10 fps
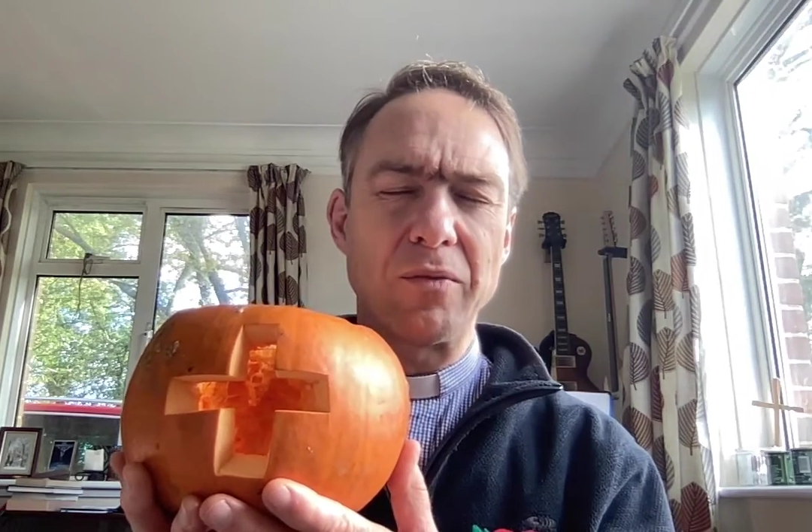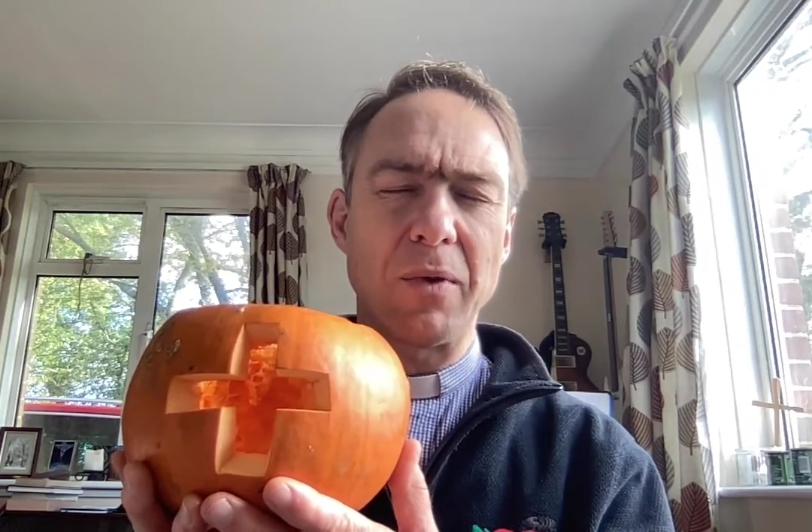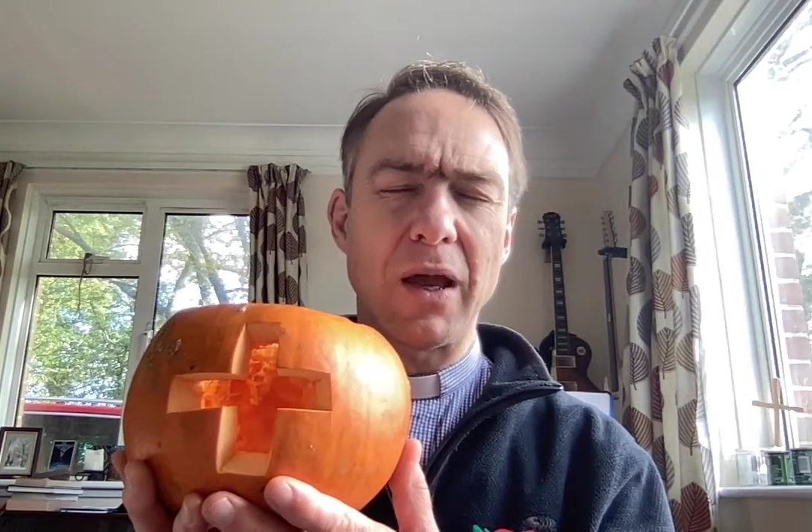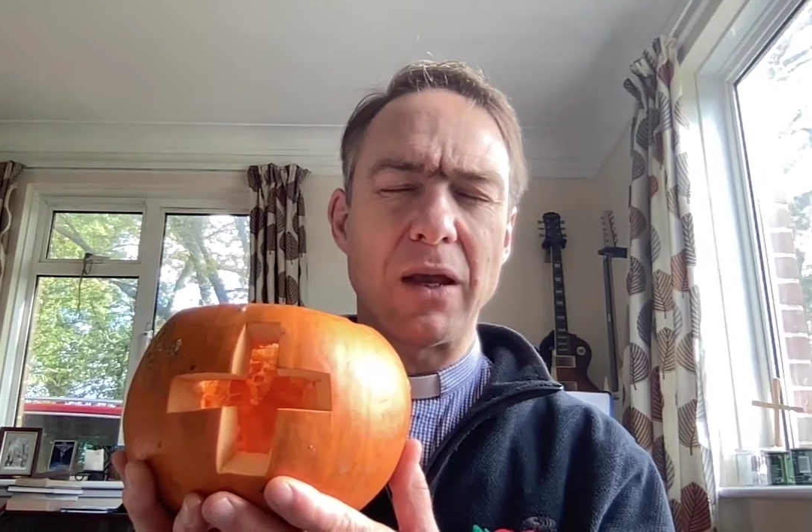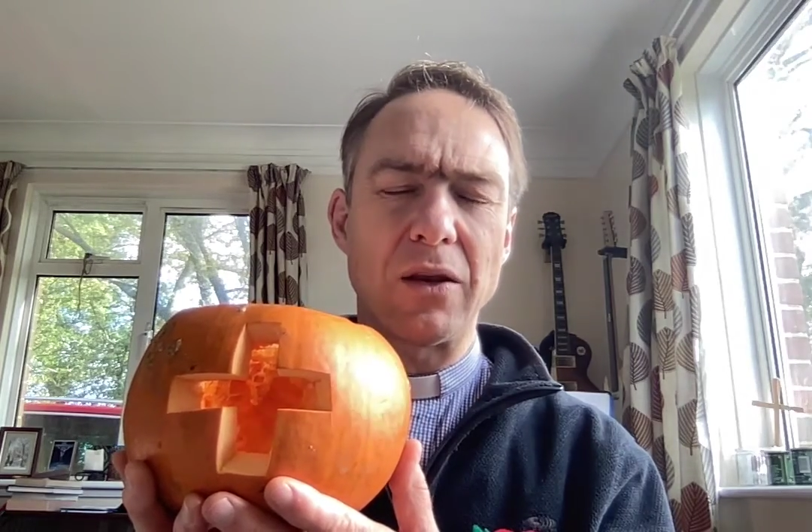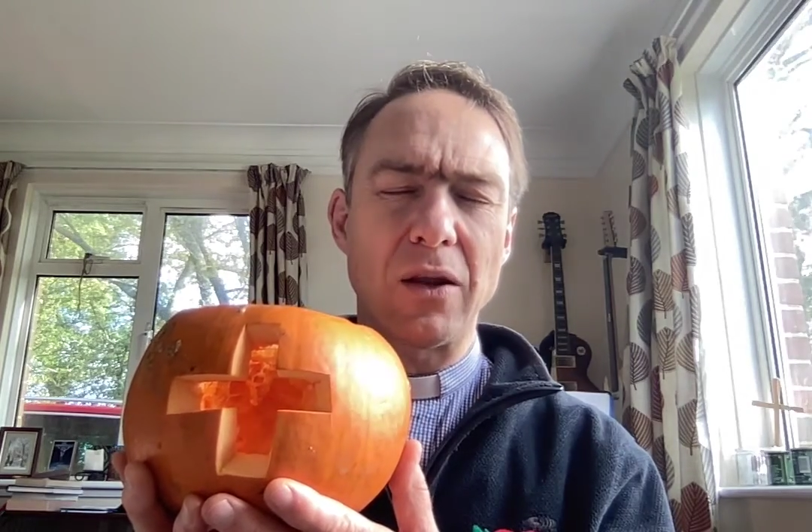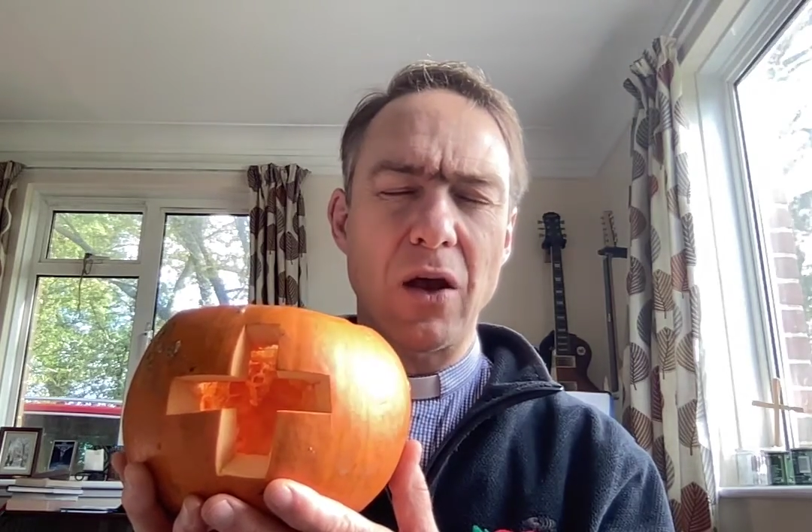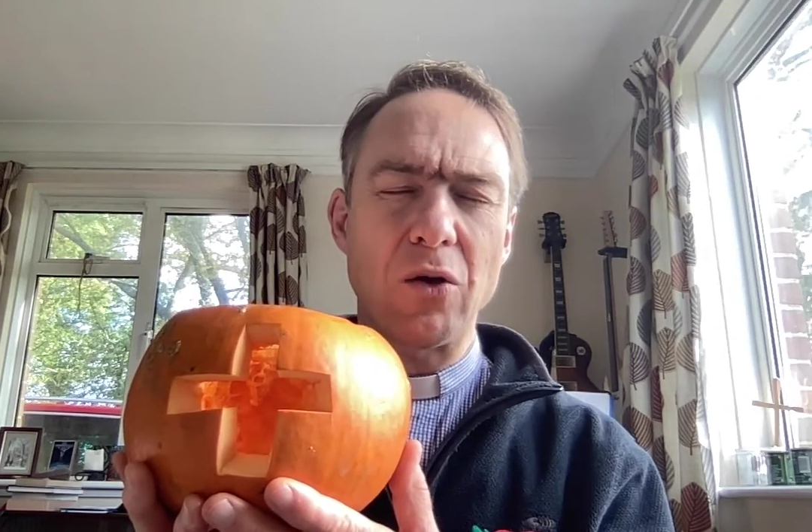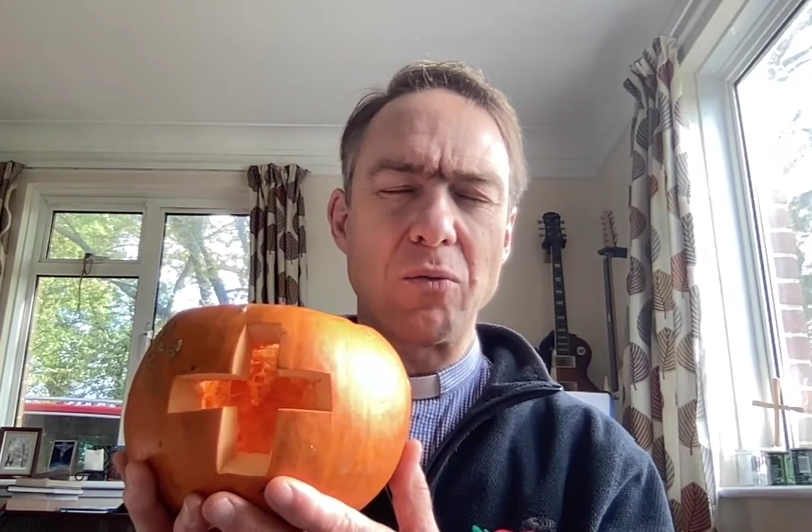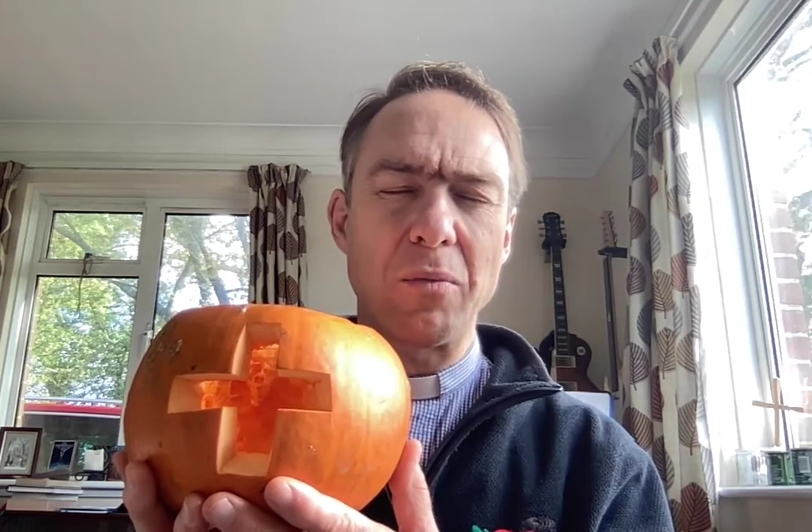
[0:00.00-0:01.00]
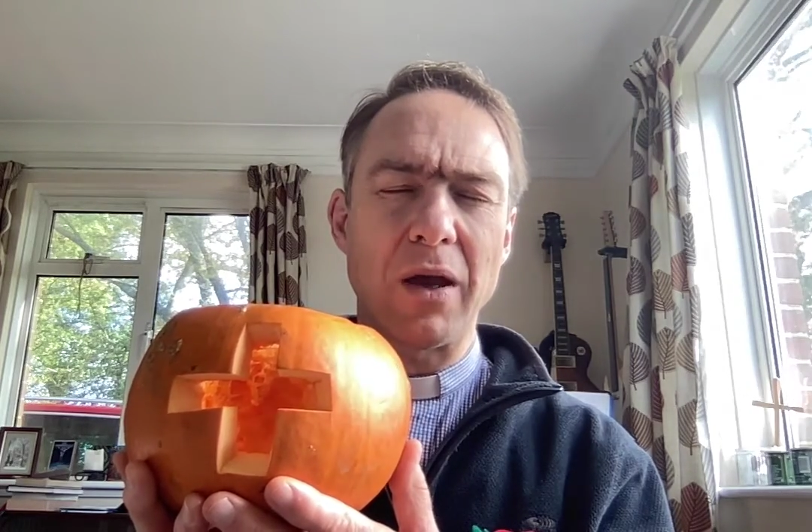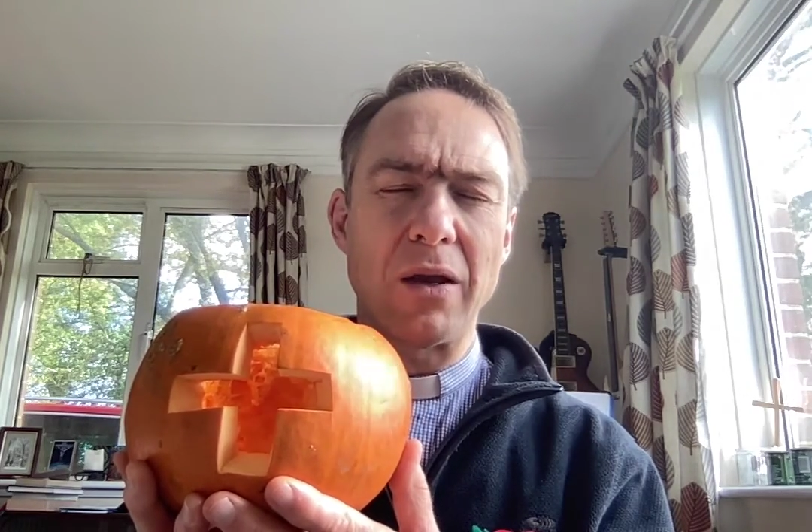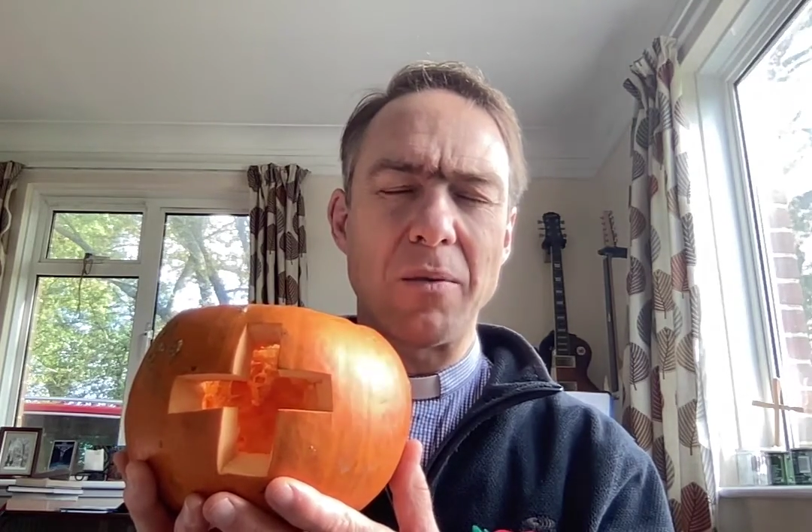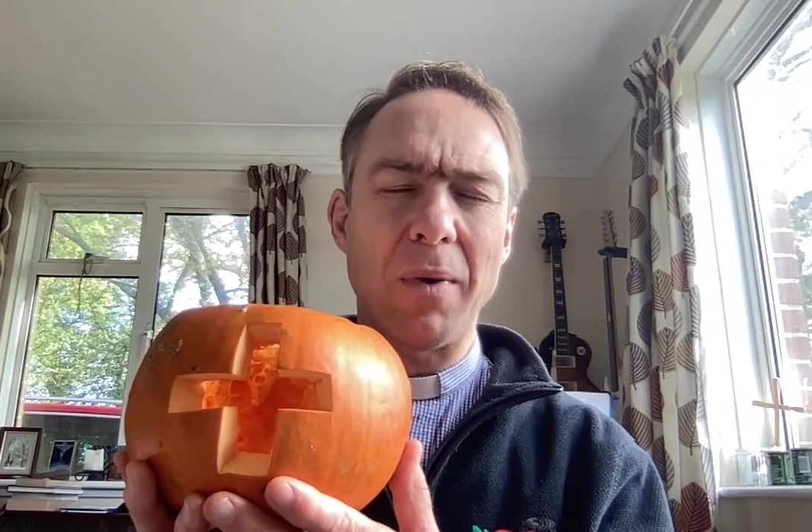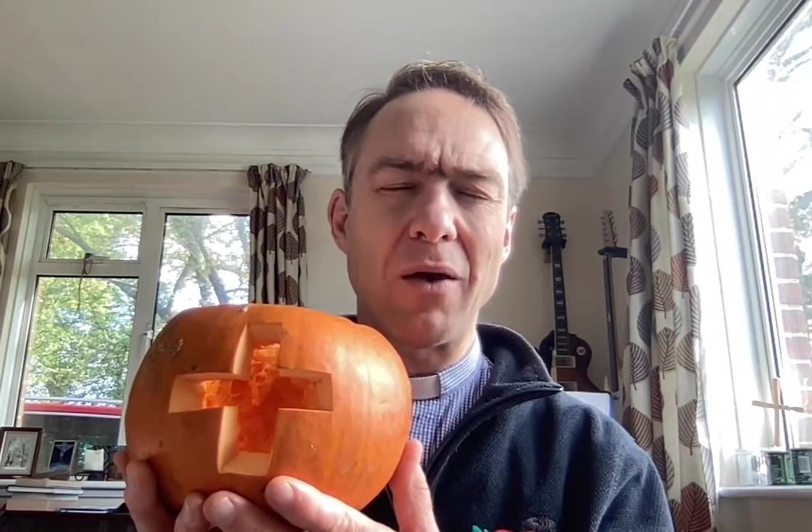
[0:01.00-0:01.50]
made and hope
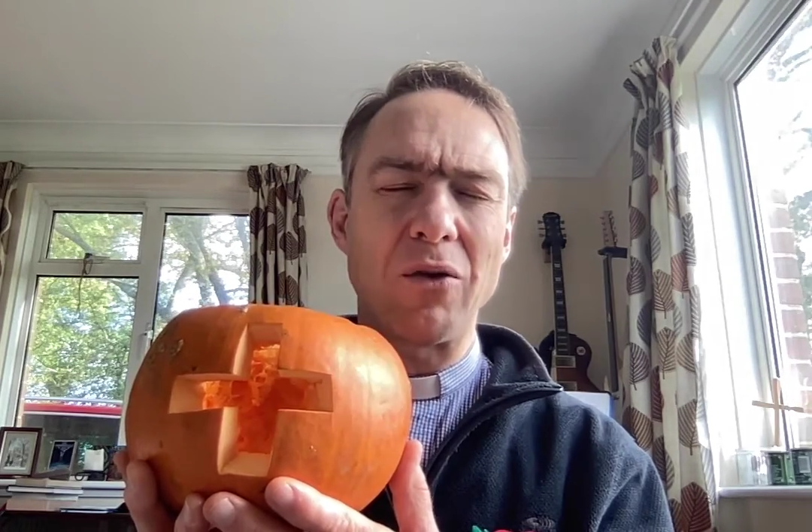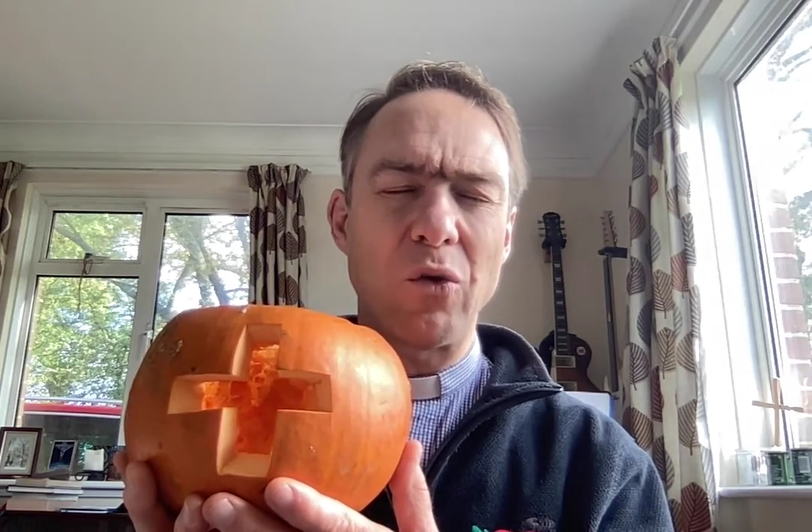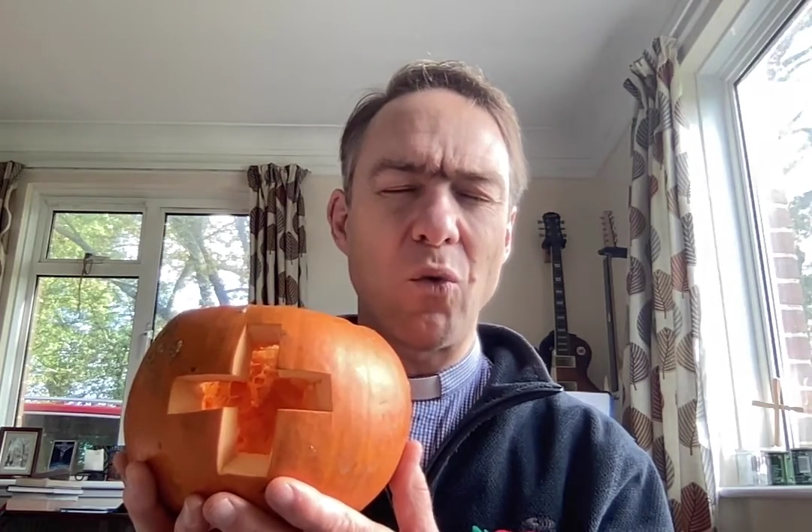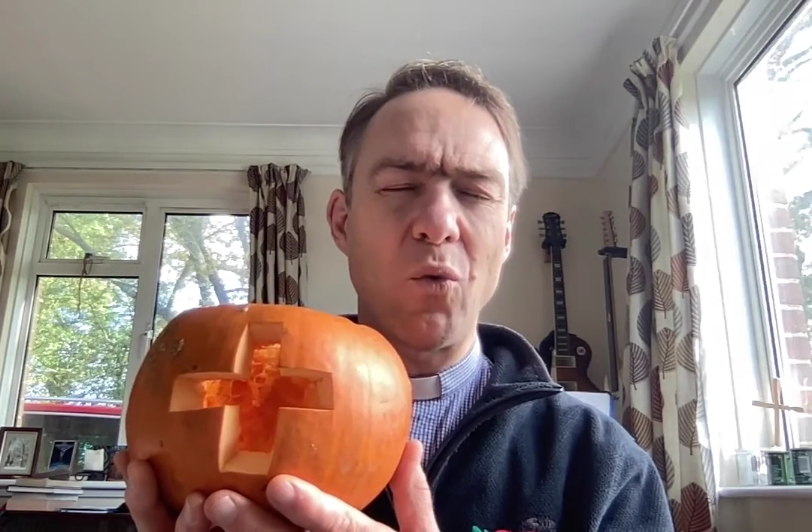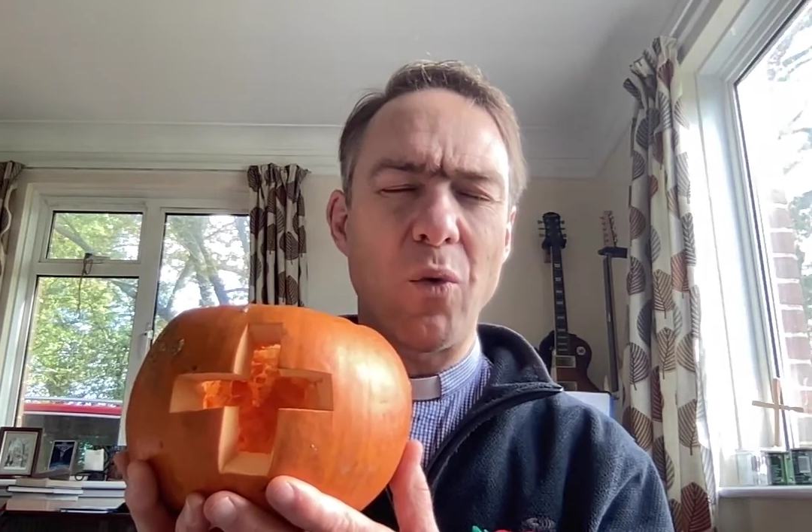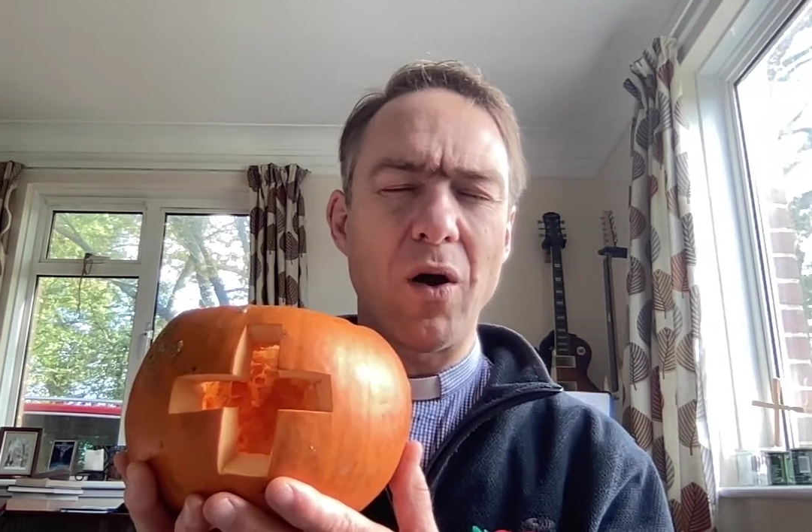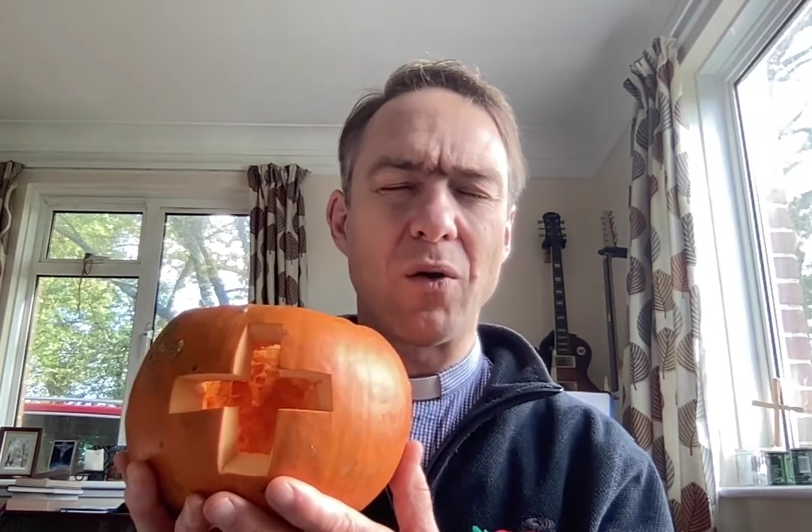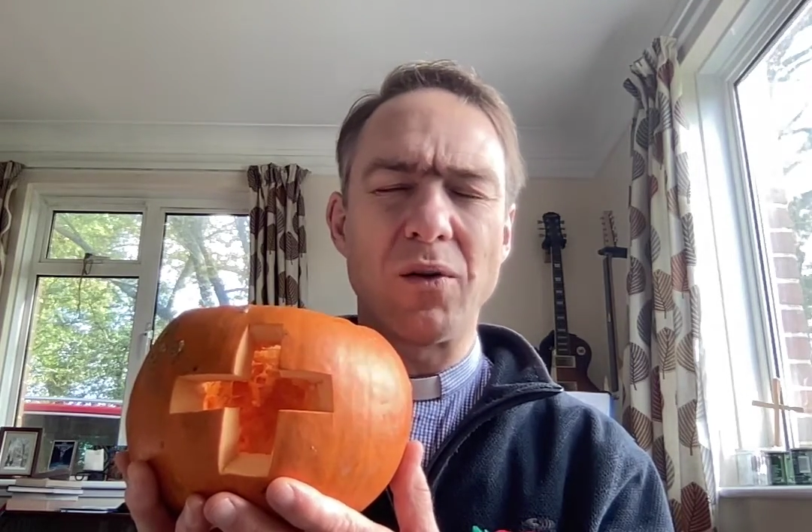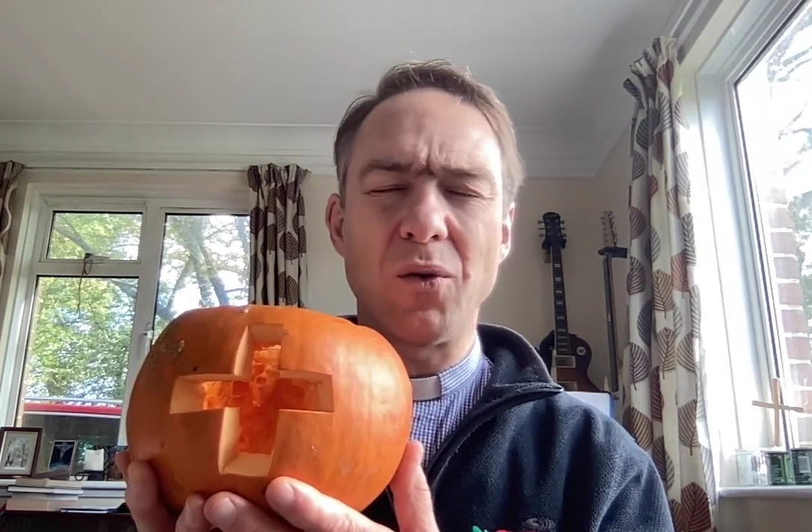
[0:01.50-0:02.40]
made about your world.